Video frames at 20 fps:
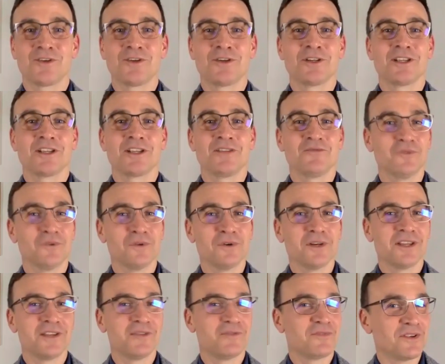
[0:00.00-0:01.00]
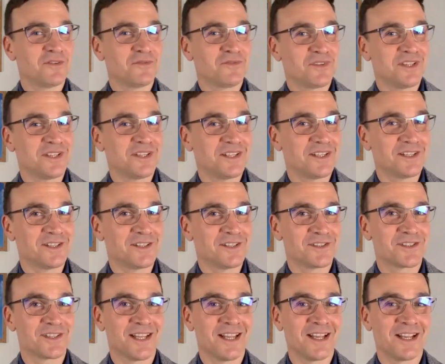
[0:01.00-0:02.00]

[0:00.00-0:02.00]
30, 40, 50 years.